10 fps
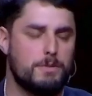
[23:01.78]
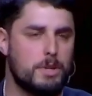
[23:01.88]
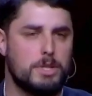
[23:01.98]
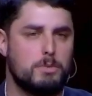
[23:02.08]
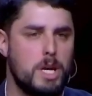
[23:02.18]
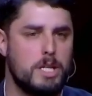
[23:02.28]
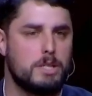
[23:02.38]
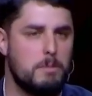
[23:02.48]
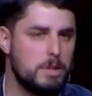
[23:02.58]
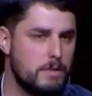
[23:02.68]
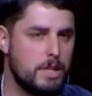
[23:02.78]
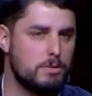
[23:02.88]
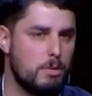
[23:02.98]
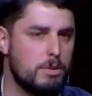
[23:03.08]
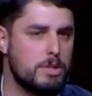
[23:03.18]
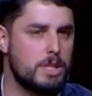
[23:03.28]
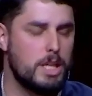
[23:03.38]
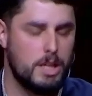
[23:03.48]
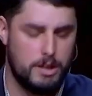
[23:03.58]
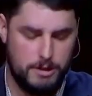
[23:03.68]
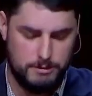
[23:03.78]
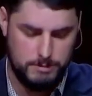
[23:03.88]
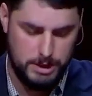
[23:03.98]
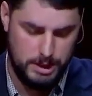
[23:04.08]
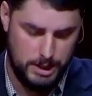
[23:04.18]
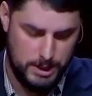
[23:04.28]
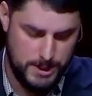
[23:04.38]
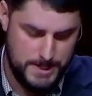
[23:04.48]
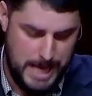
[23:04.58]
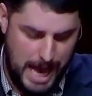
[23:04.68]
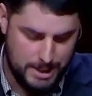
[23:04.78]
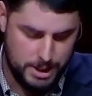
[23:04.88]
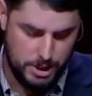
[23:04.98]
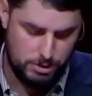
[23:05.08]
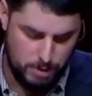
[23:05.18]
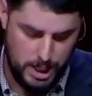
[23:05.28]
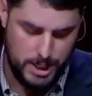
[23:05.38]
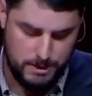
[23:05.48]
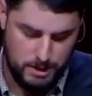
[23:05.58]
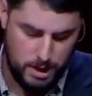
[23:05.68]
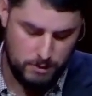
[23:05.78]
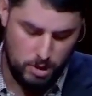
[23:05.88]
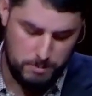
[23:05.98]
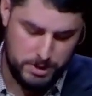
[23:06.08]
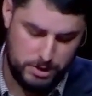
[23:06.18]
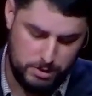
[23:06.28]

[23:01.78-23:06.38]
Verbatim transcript: for his ways. I believe that's what we're seeing here. As it is written, Romans